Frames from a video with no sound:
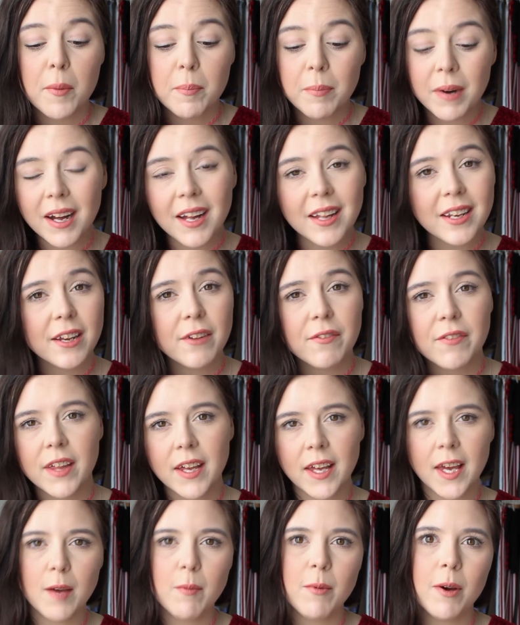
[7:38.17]
But if they
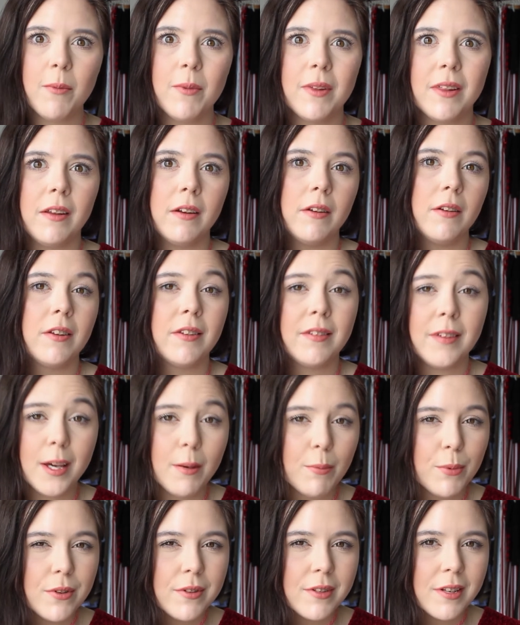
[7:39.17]
came out with a little
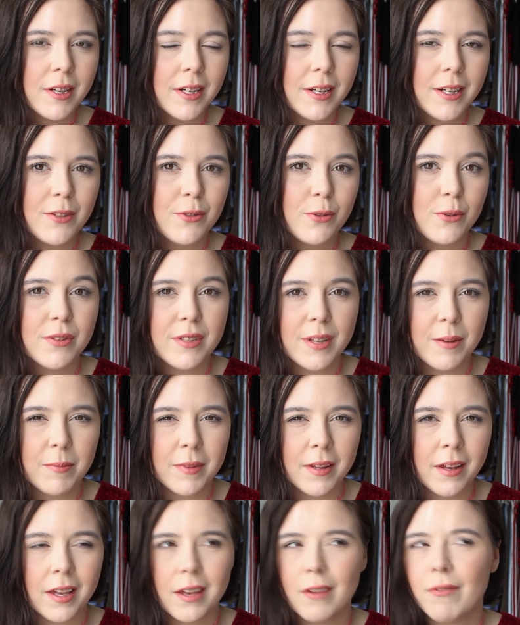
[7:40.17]
sample size or
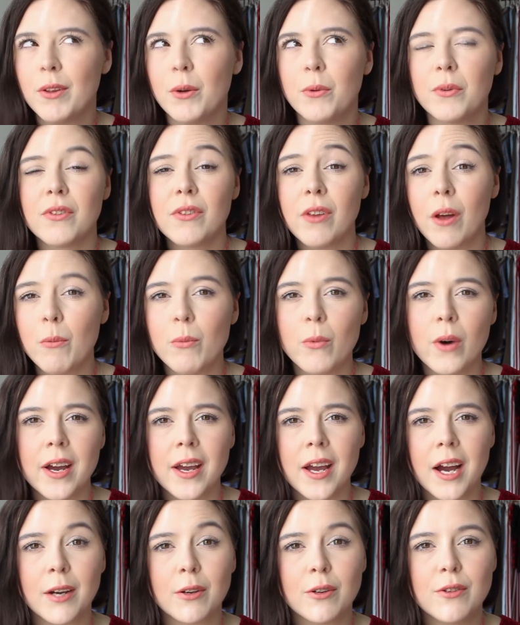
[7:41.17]
something, if there was some
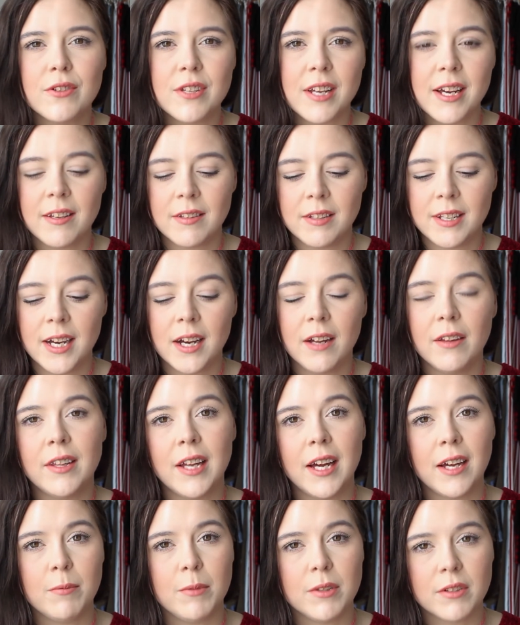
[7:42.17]
way I could test out
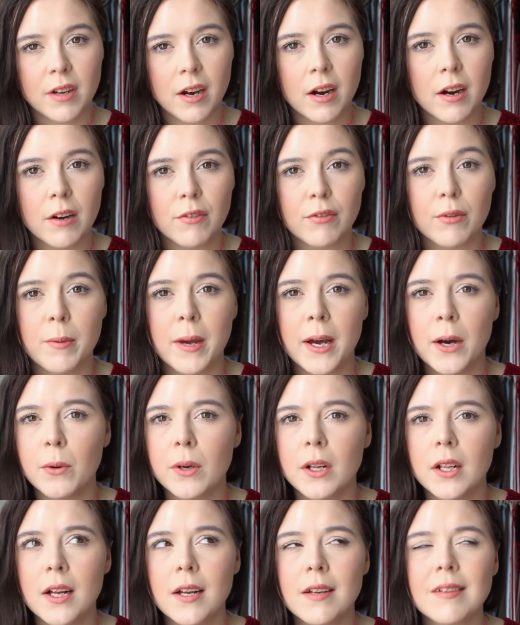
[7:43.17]
that mascara from
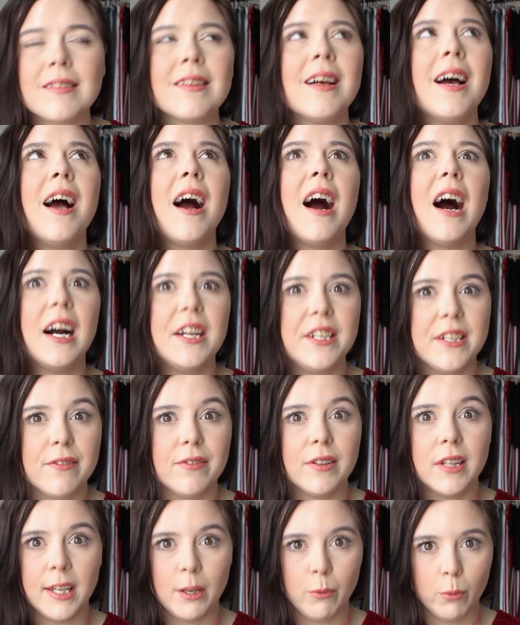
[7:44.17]
Hourglass, I
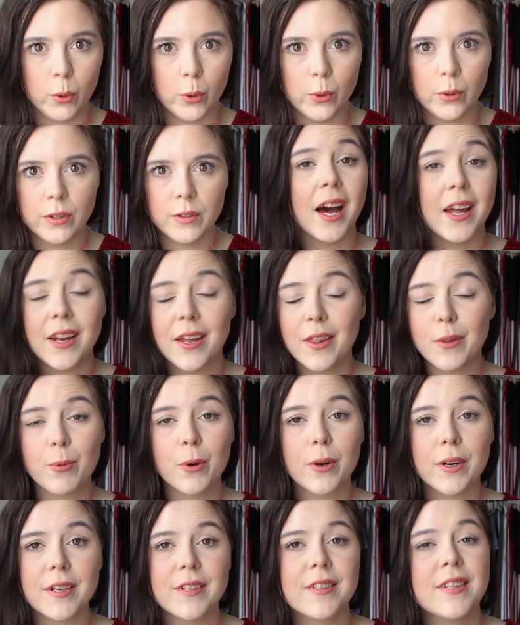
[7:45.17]
definitely would. Another
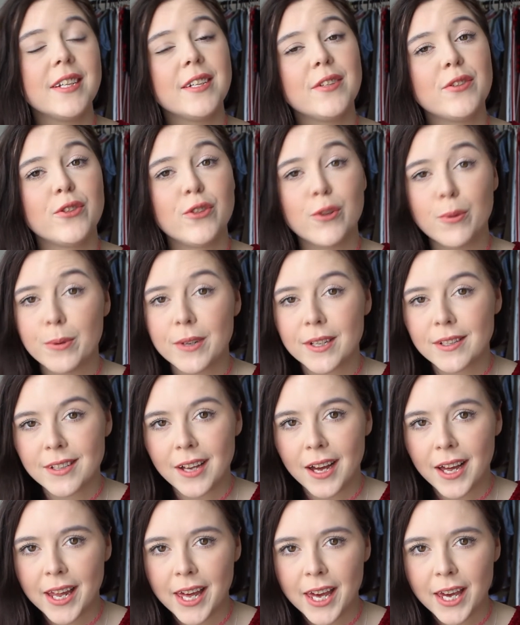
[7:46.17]
product that is super
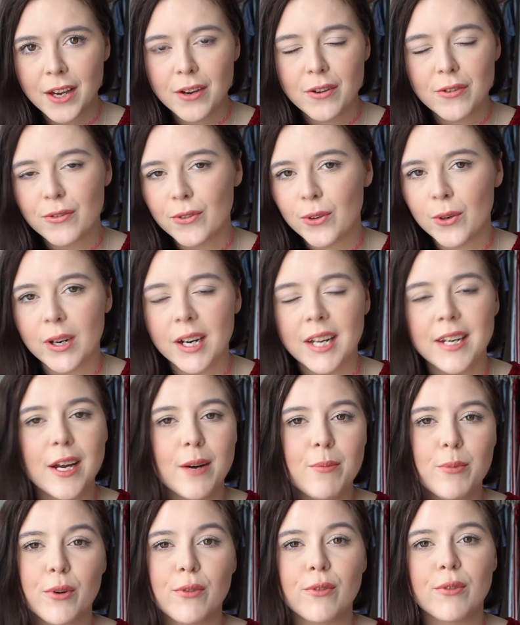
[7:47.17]
exciting for a
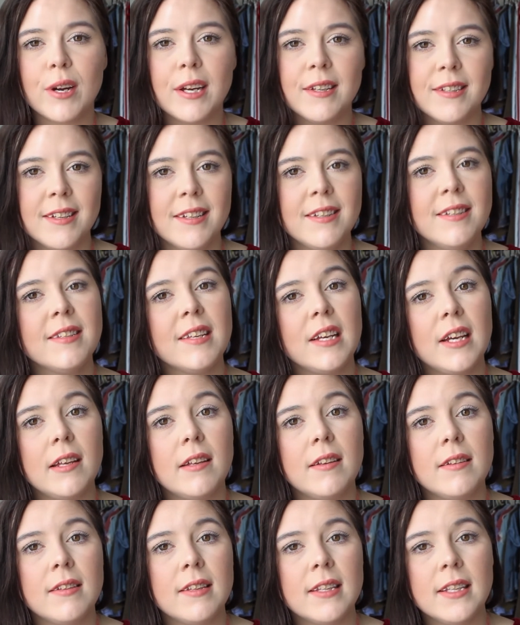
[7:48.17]
number of reasons
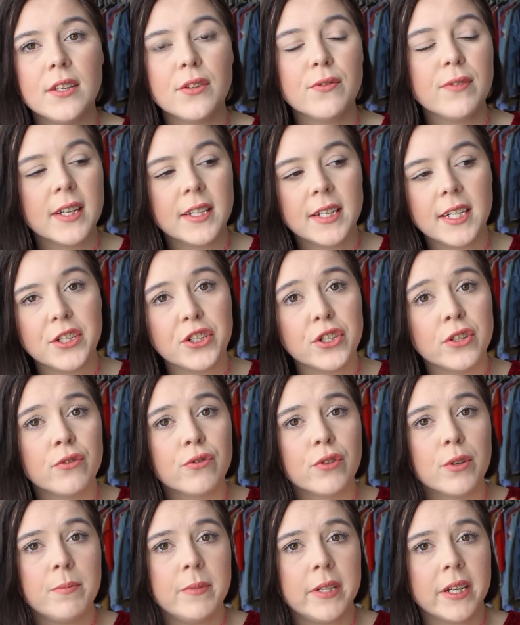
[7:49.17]
is this foundation
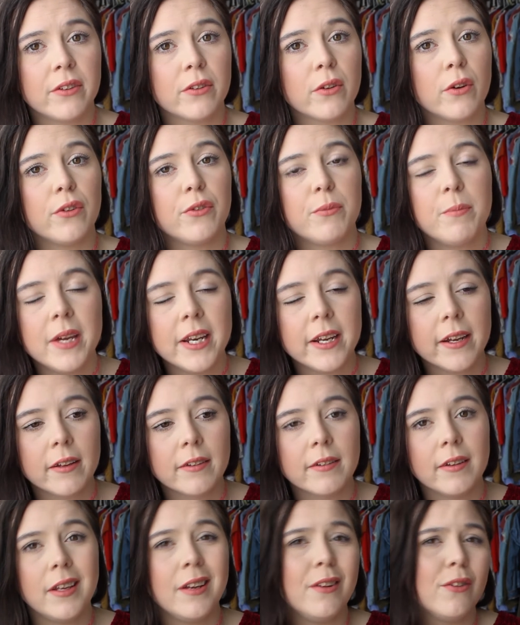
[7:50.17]
from NYX
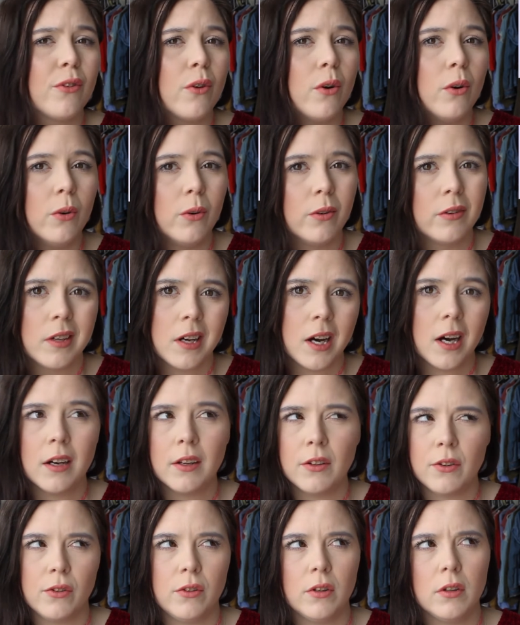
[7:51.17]
Cosmetics. It is called
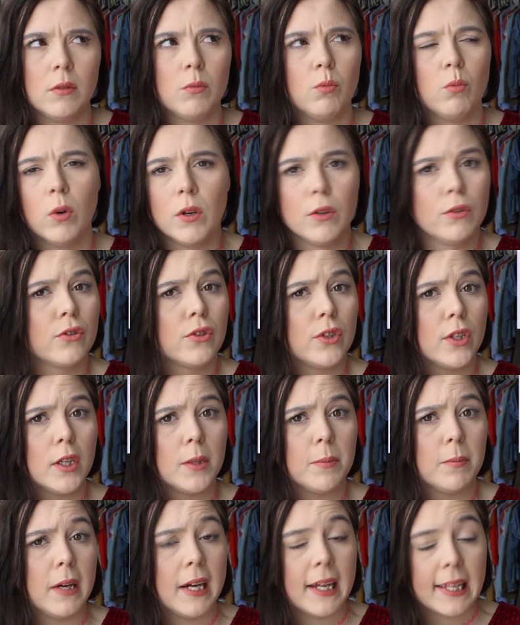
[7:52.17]
Can't Stop, Won't
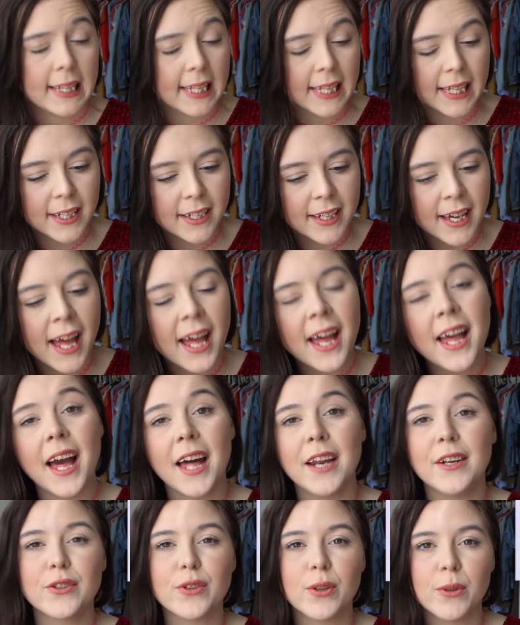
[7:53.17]
Stop, I think,
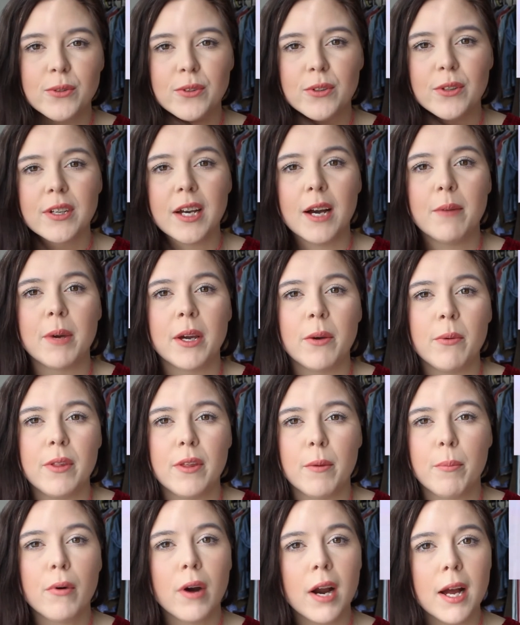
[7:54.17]
and it's also coming with
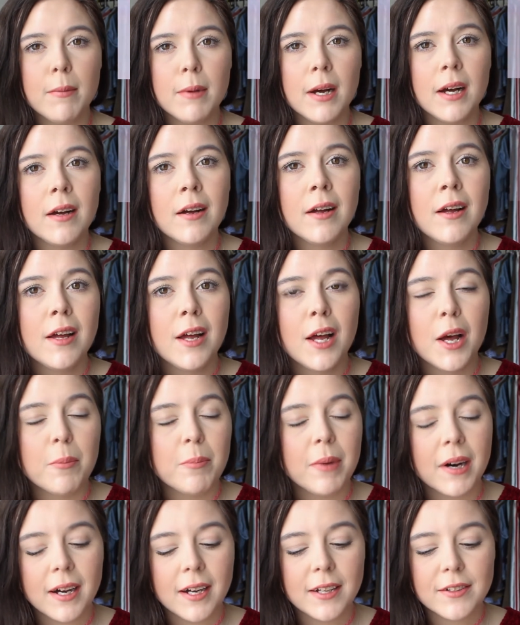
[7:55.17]
a primer.
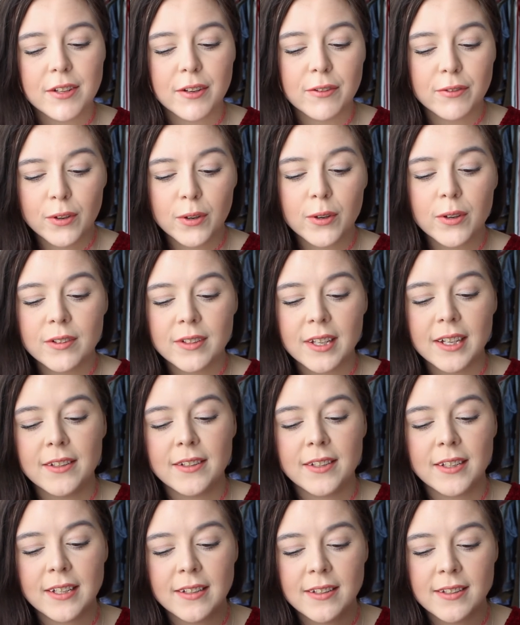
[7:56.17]
But of course,
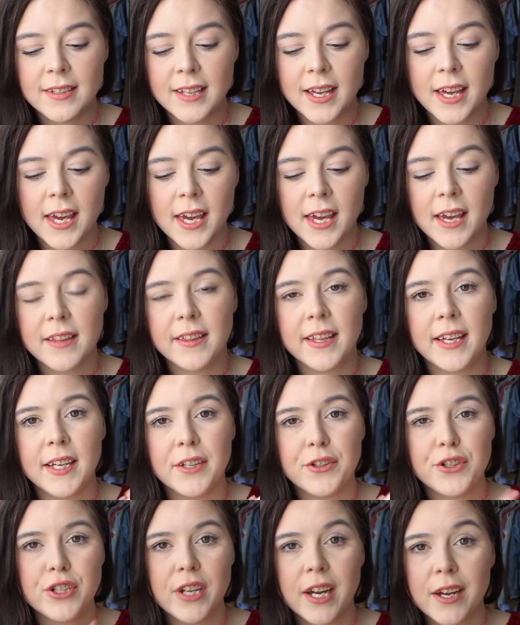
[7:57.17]
as you can see,
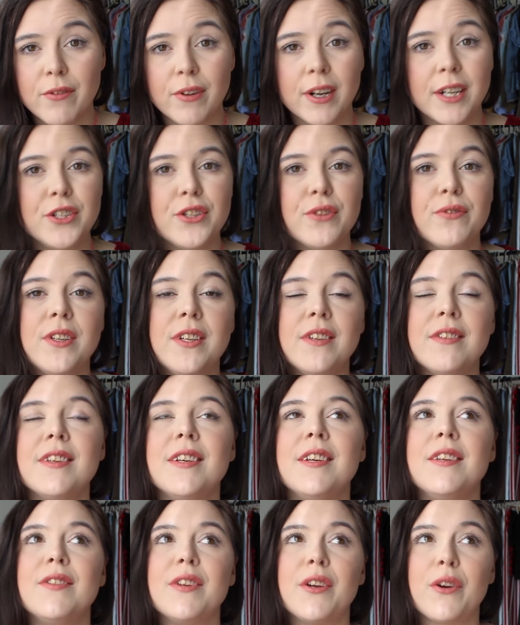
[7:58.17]
the shade range of this
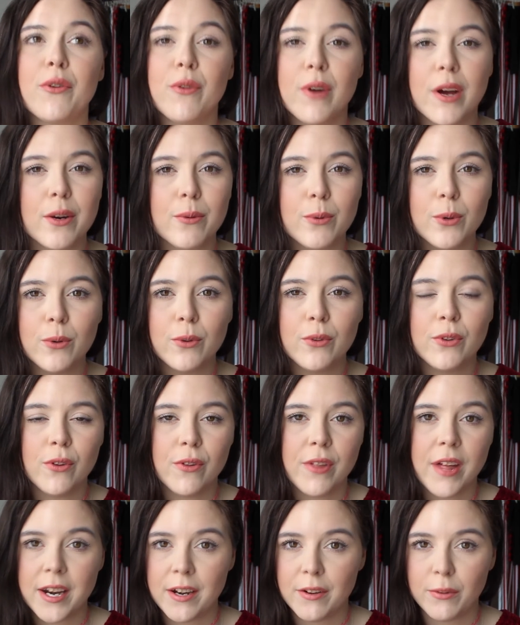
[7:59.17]
is incredible, so
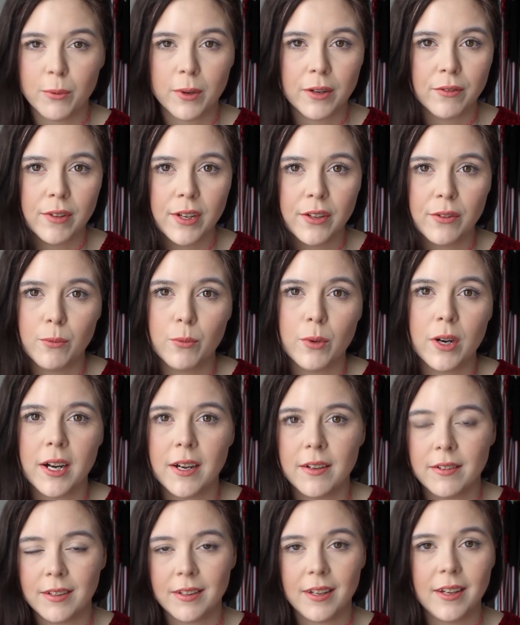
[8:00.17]
that is one reason why